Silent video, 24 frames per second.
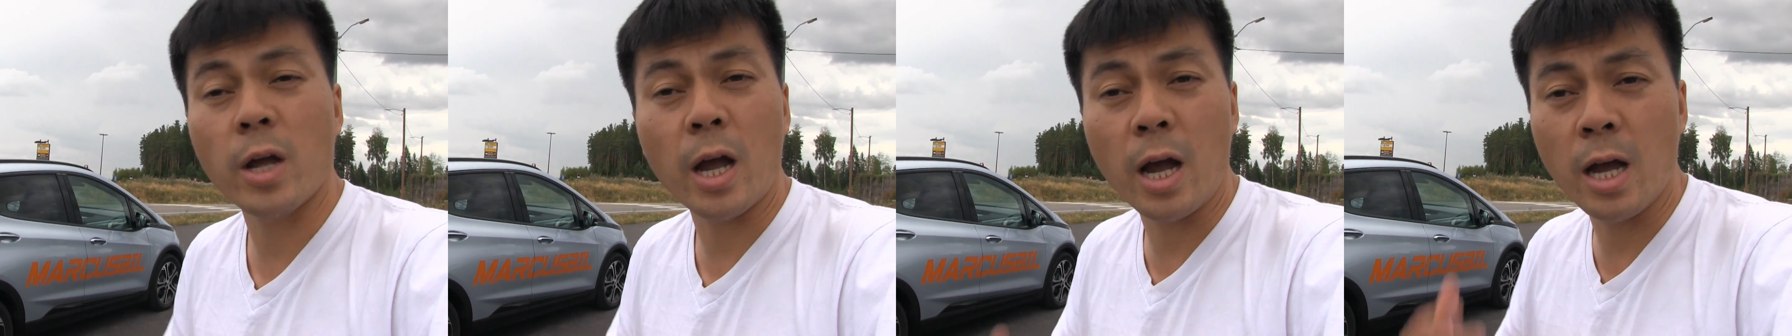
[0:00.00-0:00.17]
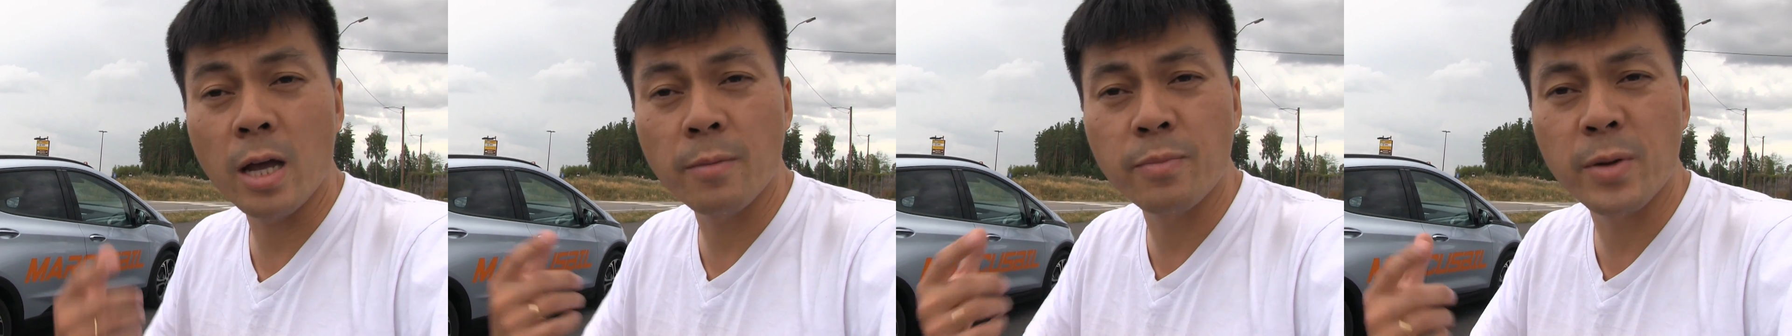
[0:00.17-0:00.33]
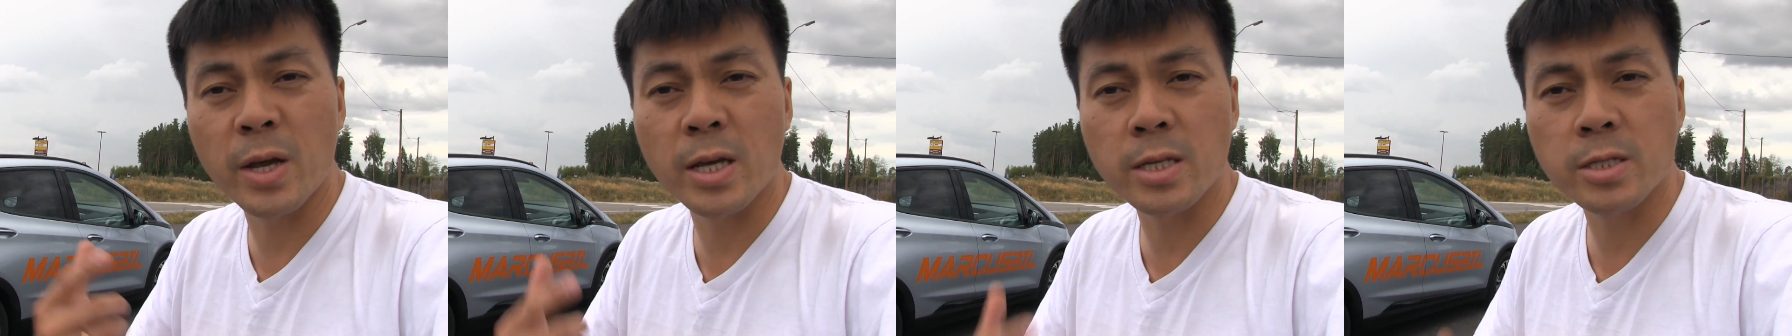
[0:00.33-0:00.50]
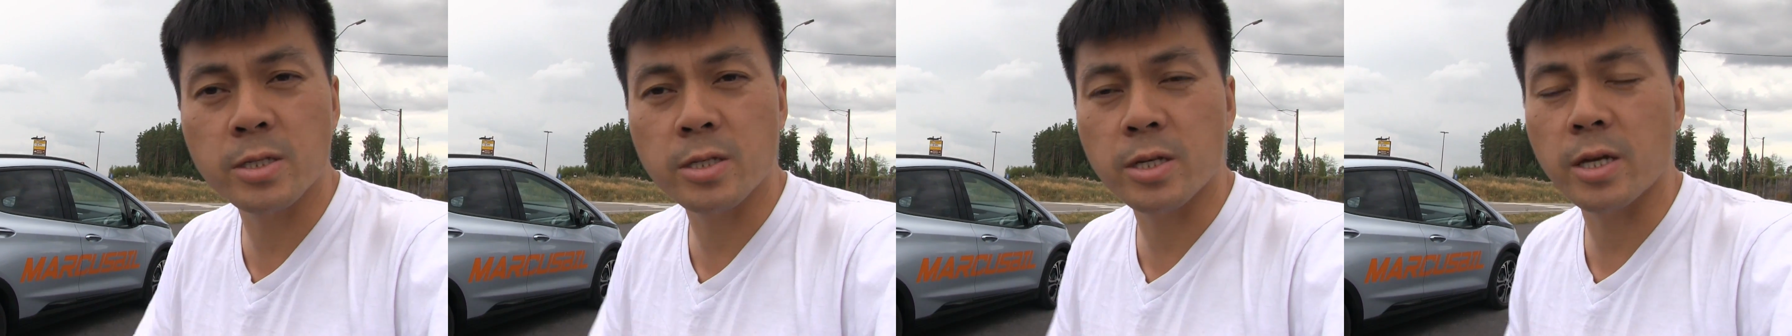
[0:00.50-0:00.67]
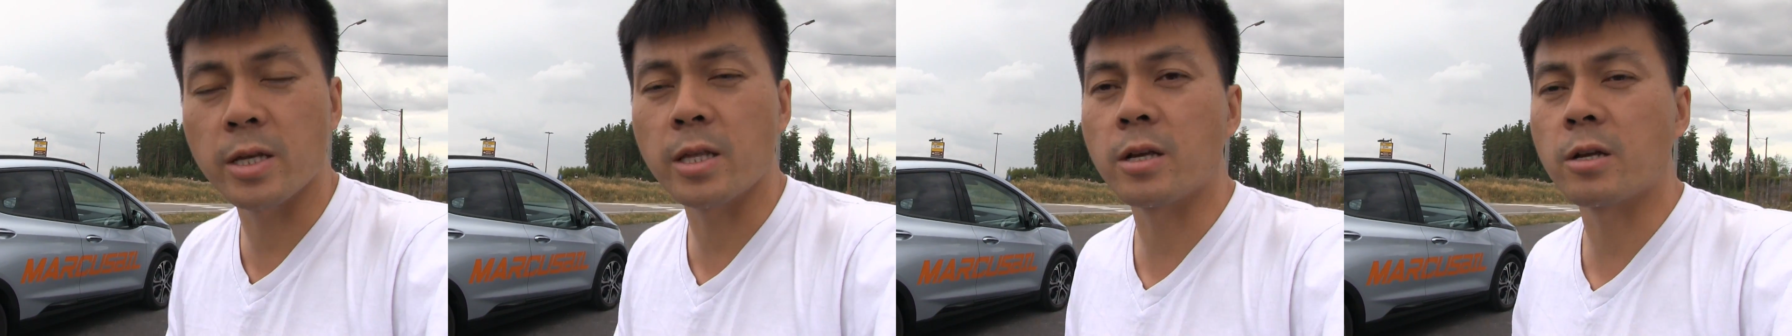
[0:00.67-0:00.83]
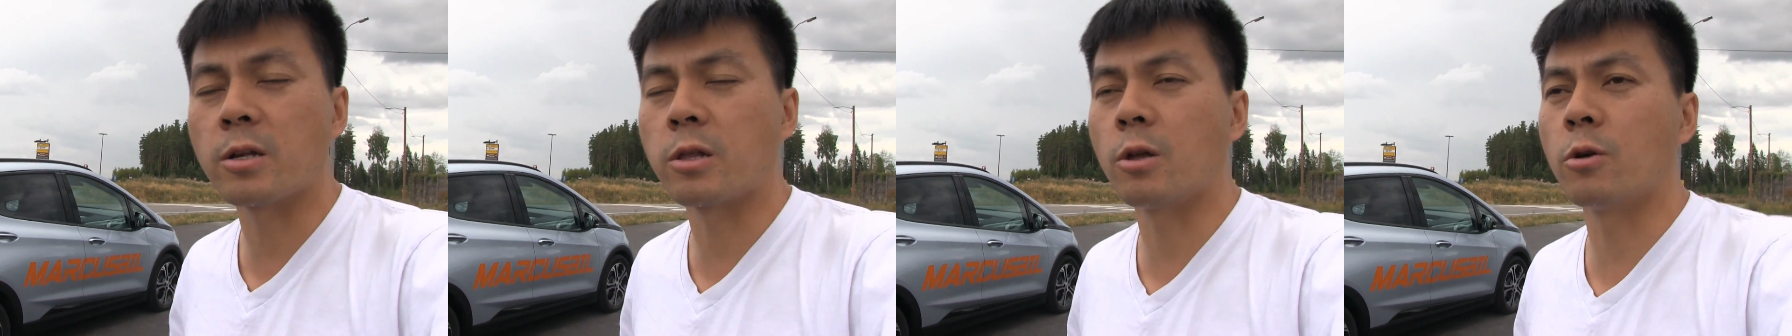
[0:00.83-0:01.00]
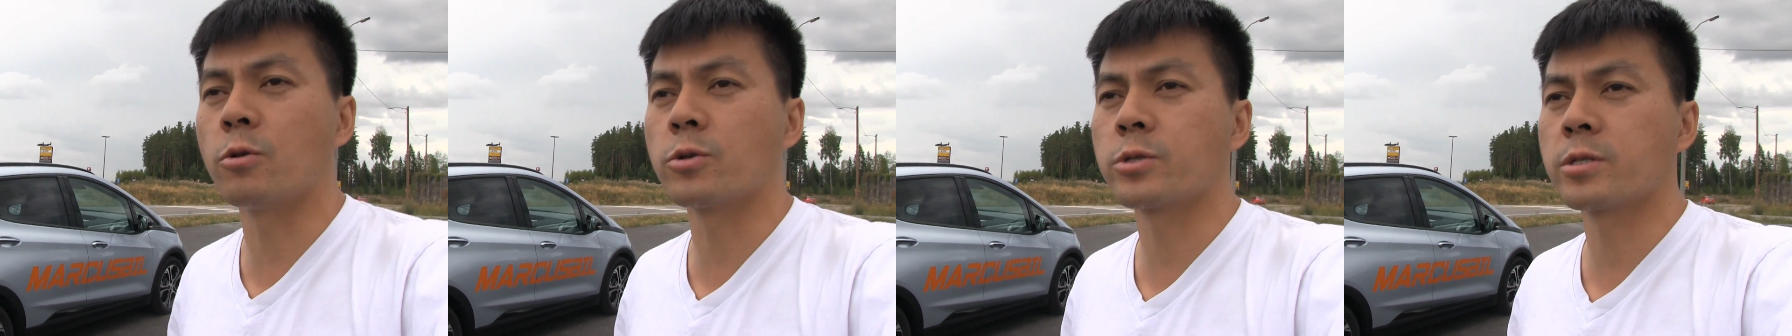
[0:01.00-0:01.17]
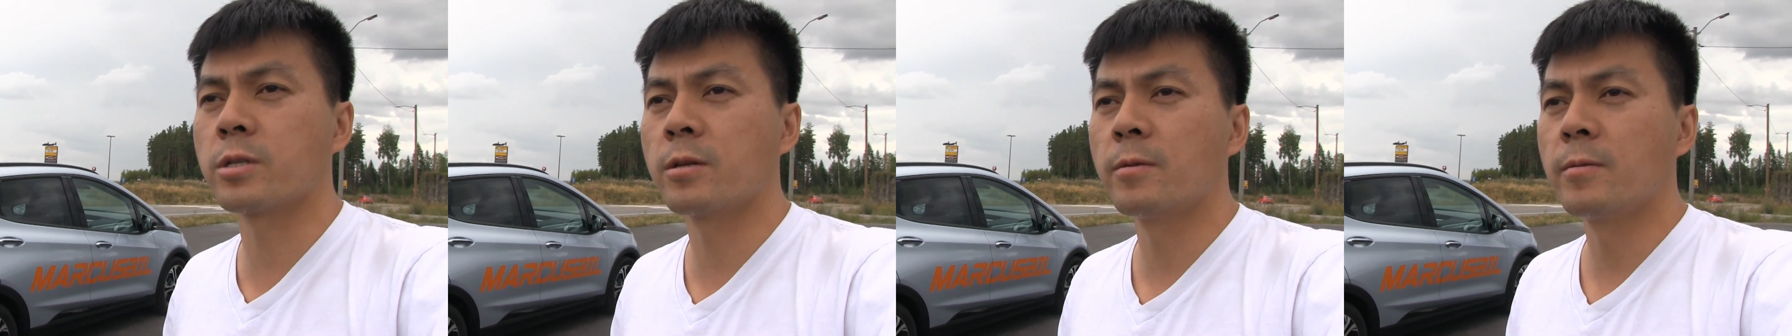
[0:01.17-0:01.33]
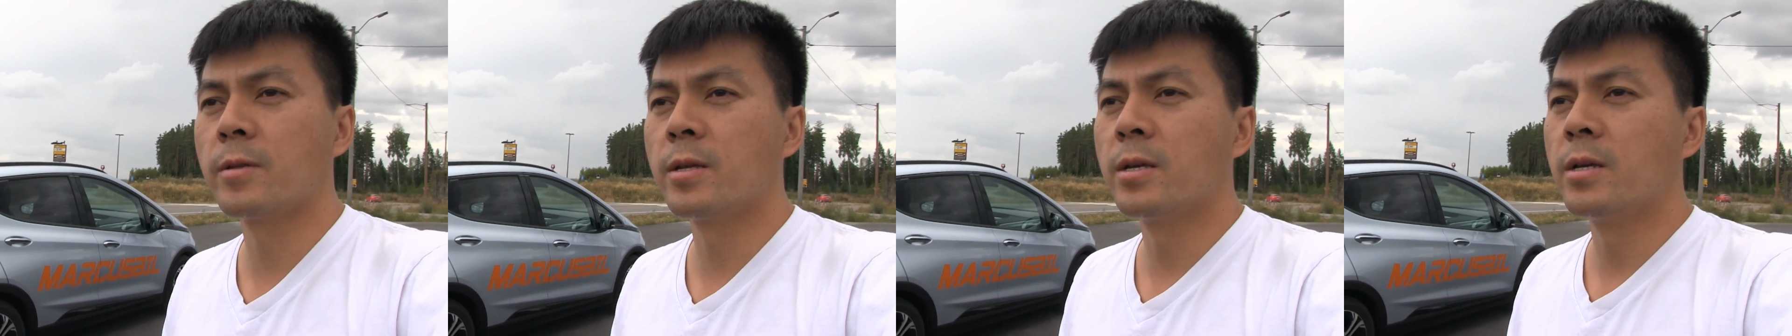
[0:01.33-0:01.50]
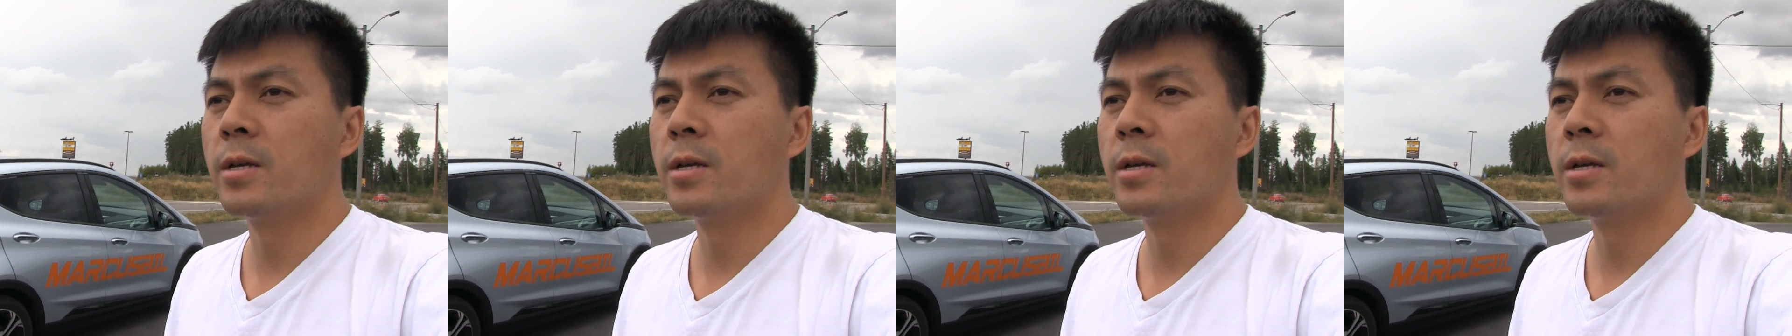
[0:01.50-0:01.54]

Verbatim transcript: Well, I-Pace is getting close.